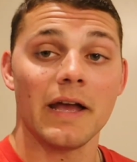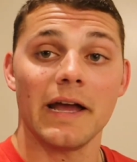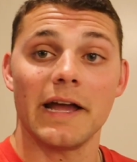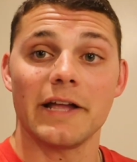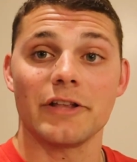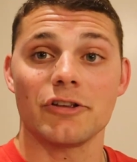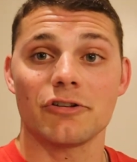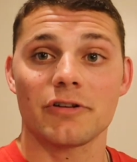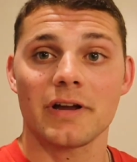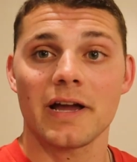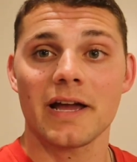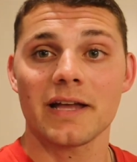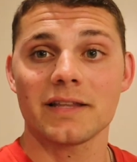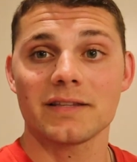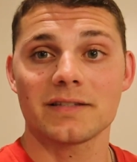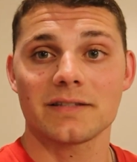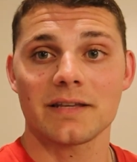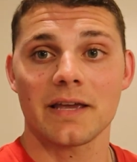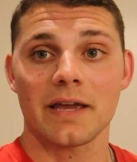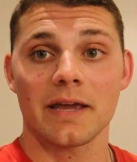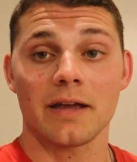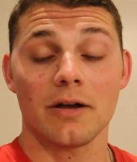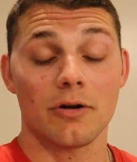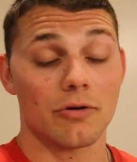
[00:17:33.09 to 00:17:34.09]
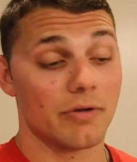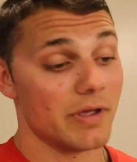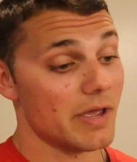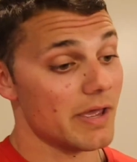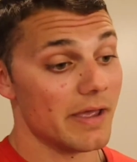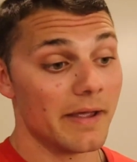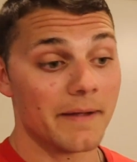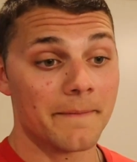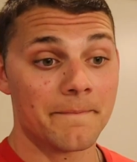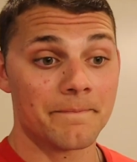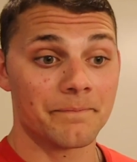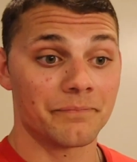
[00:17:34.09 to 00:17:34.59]
in your head say,
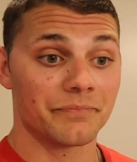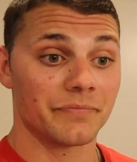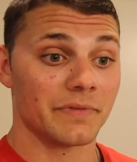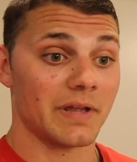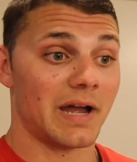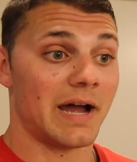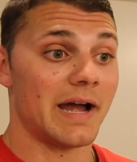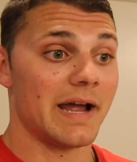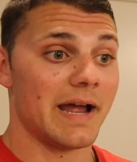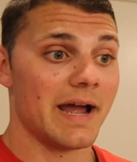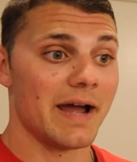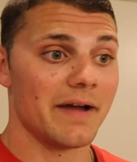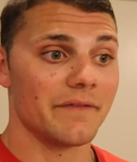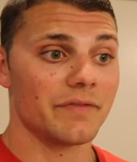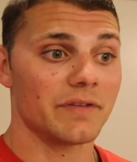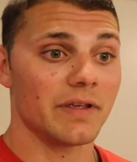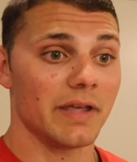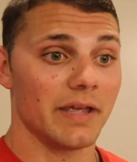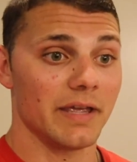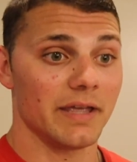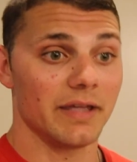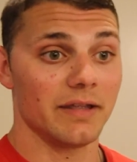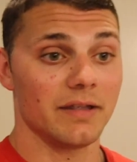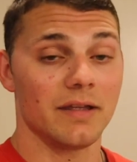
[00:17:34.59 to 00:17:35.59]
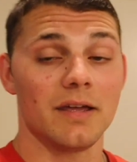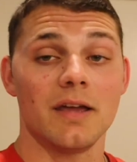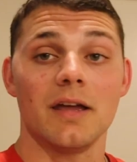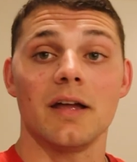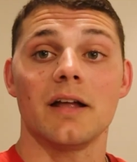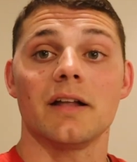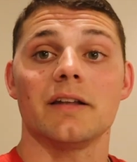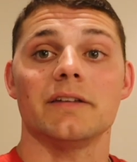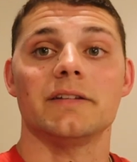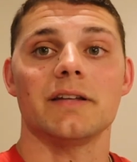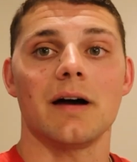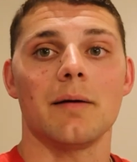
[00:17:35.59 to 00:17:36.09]
okay, I have to hit
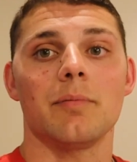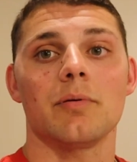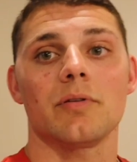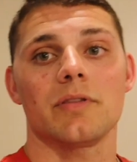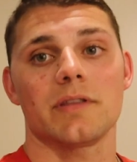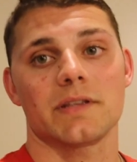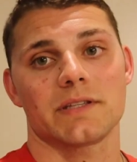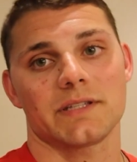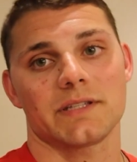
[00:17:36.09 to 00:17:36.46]
double the